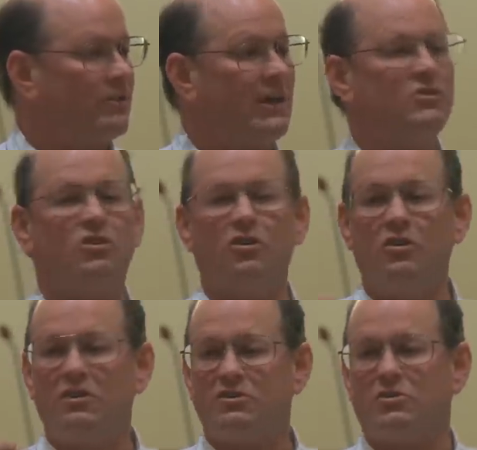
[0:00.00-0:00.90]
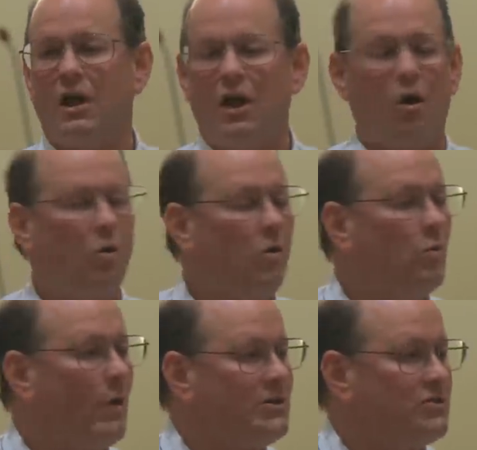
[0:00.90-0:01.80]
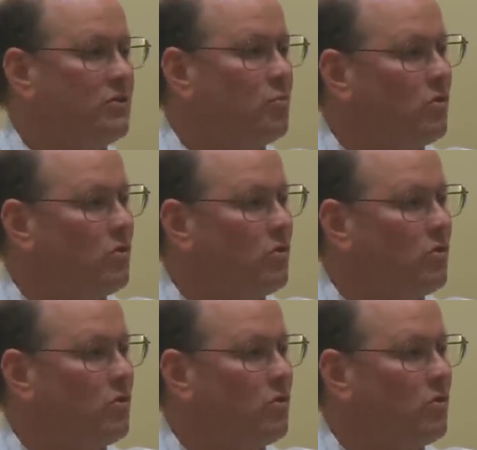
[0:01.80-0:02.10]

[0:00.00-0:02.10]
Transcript: They turned this whole Western